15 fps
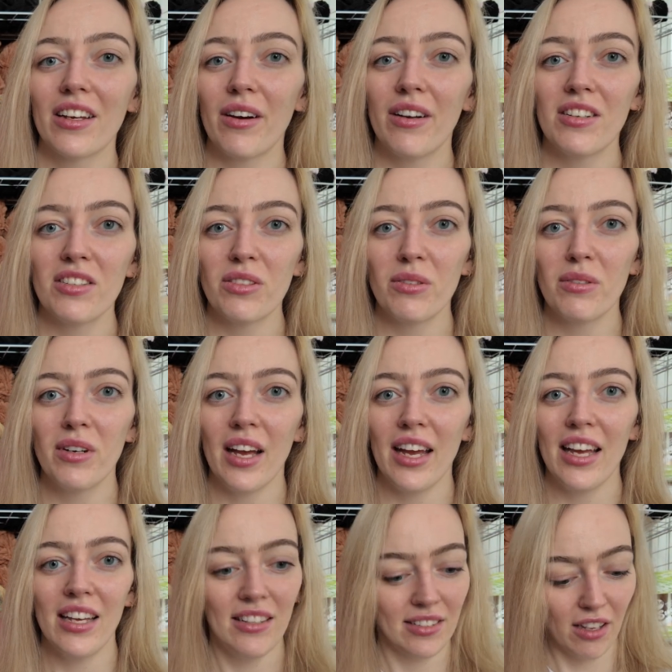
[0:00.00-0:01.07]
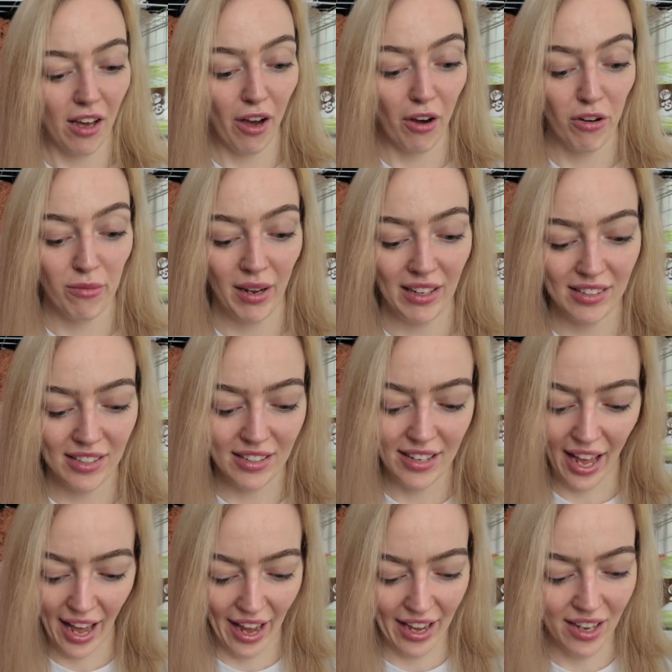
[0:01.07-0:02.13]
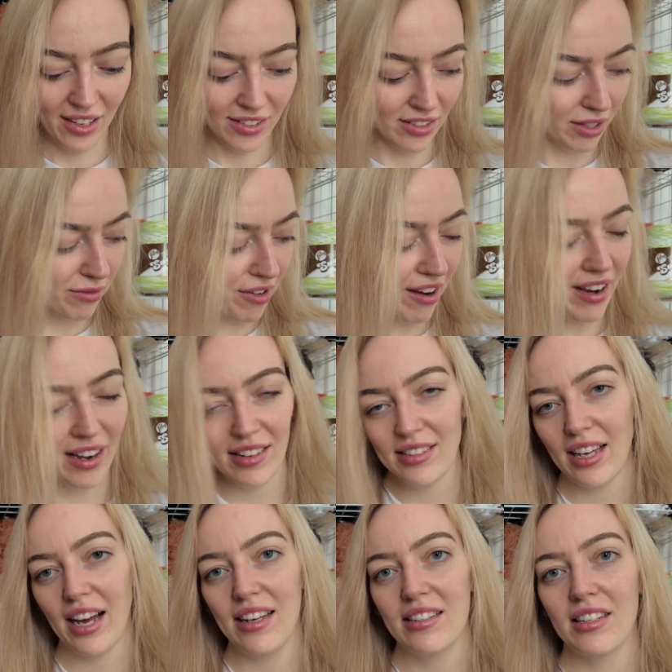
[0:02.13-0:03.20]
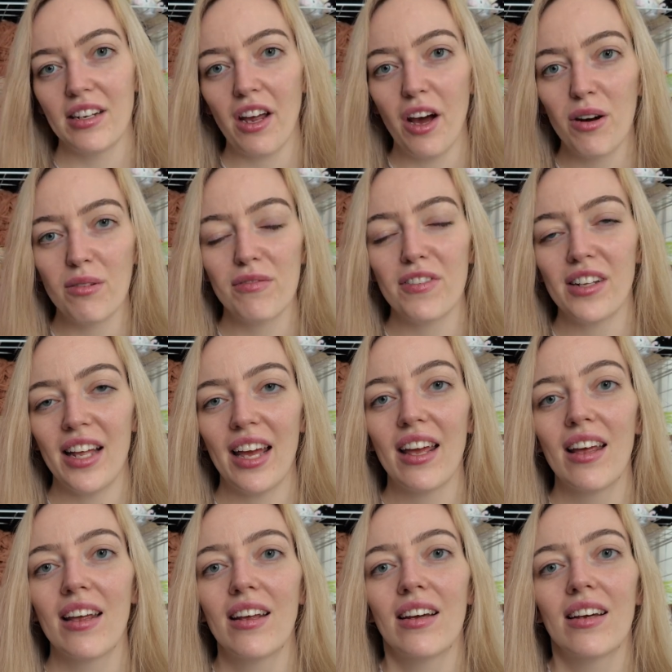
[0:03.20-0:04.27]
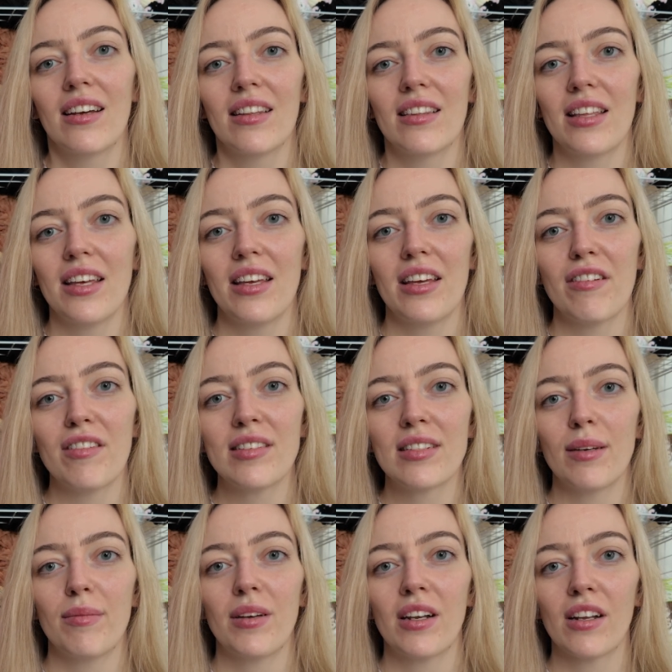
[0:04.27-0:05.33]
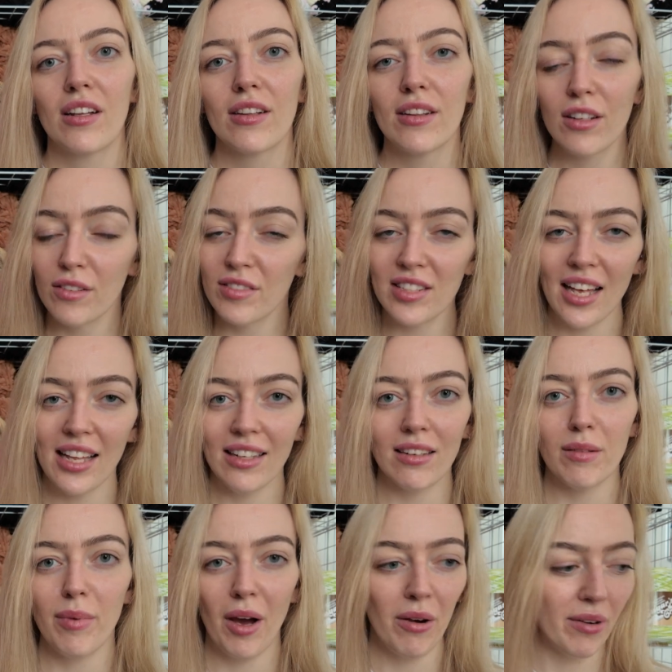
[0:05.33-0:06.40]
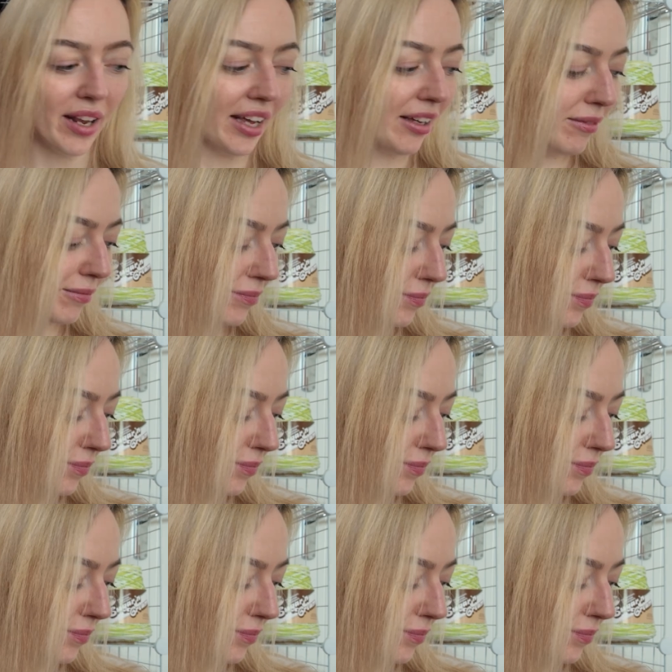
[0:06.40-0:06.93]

going to its home today. So I'm very excited. Hopefully the recipient loves their little pony.